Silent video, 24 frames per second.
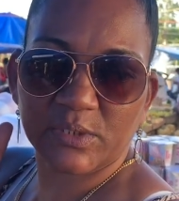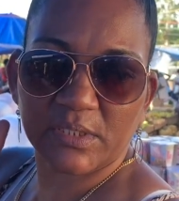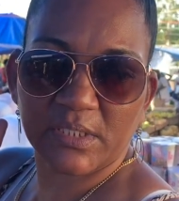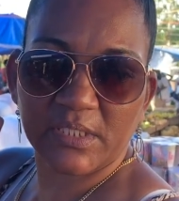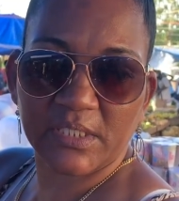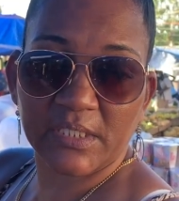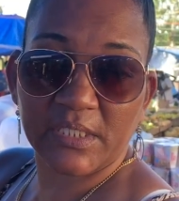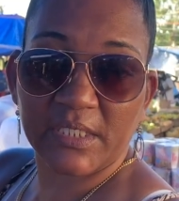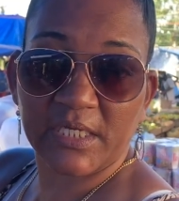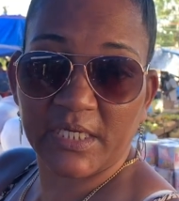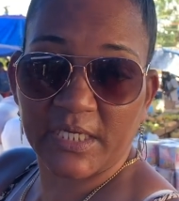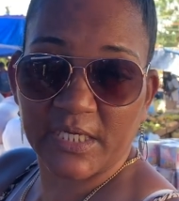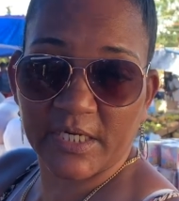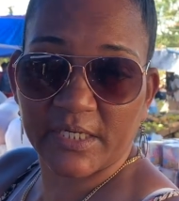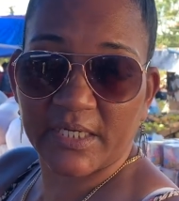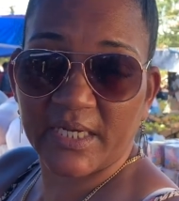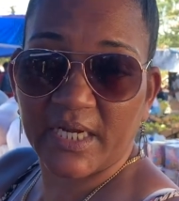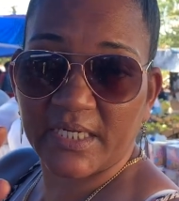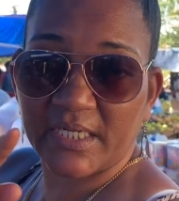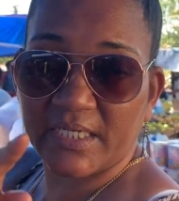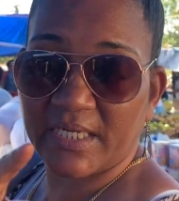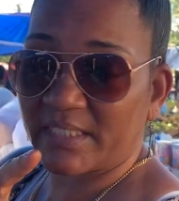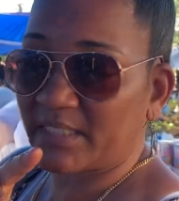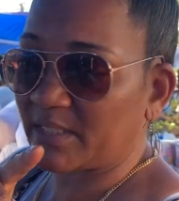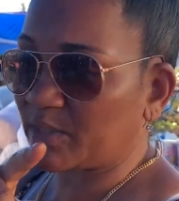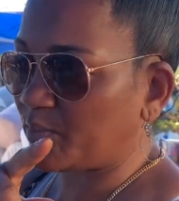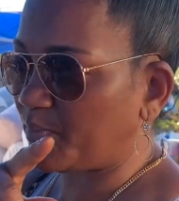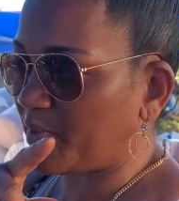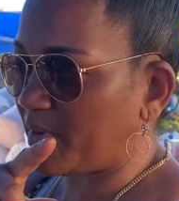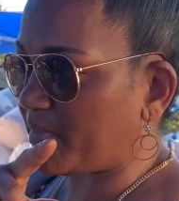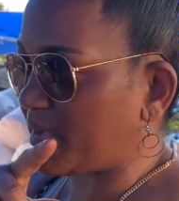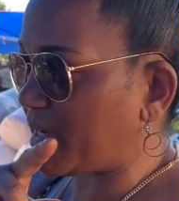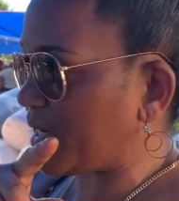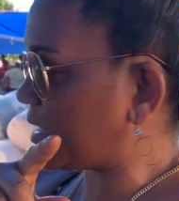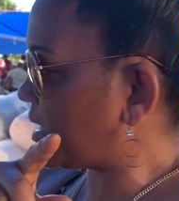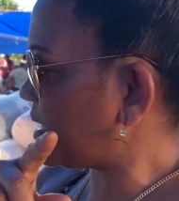here than in the
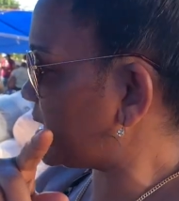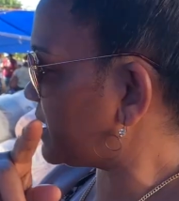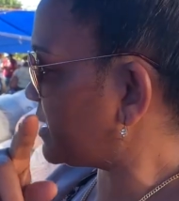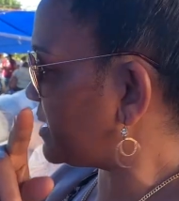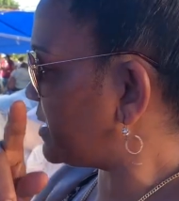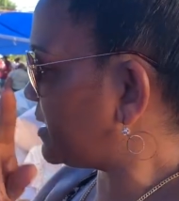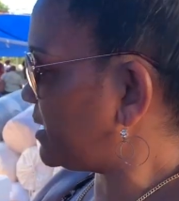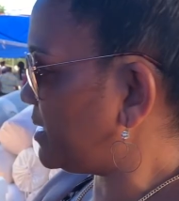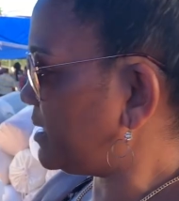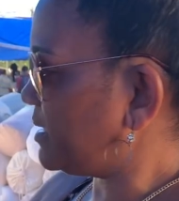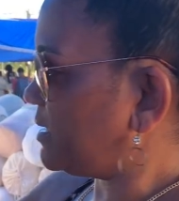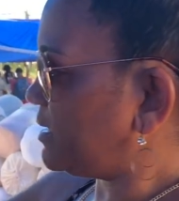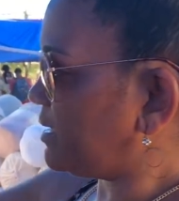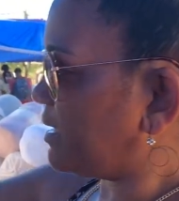supermarket. I'm